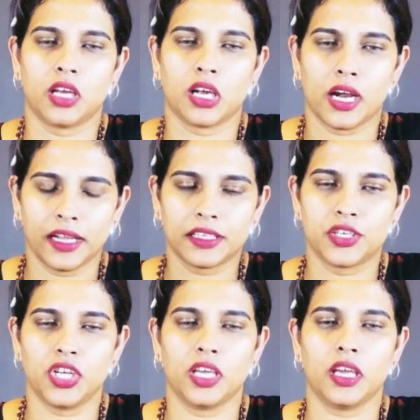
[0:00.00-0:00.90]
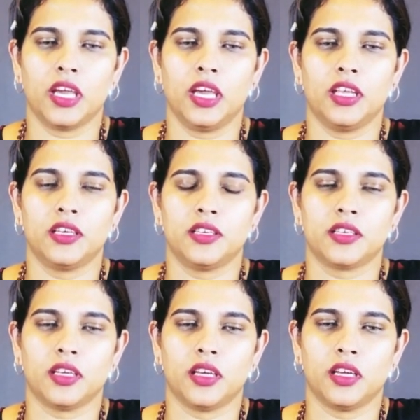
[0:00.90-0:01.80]
connecting and
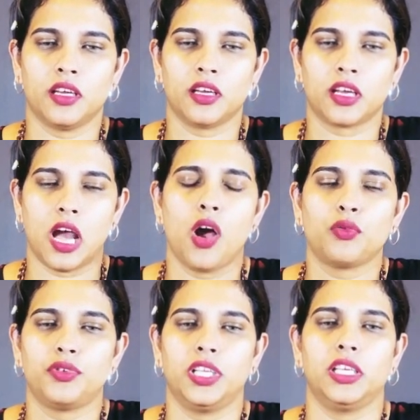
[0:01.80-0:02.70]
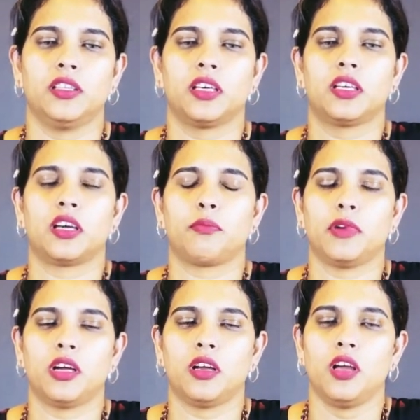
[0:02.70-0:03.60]
counting the
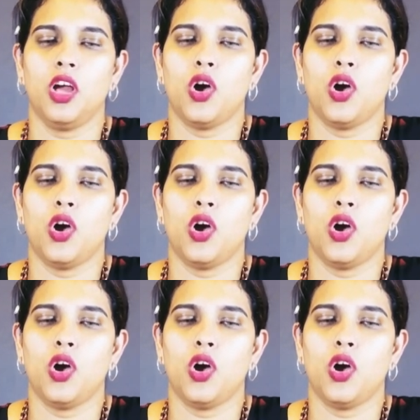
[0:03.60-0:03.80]
karma